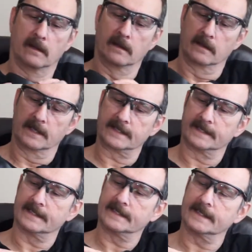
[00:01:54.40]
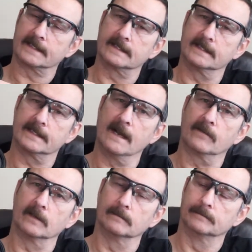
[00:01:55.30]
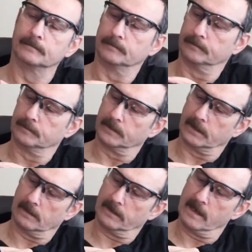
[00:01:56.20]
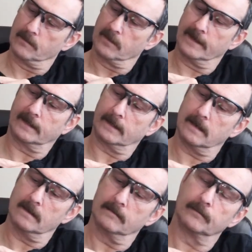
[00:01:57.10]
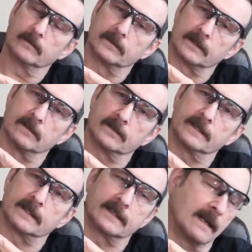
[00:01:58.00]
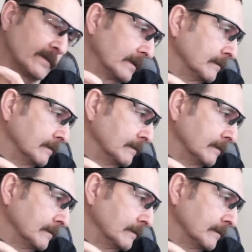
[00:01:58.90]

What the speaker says: This is a 67. Little number right there, 067.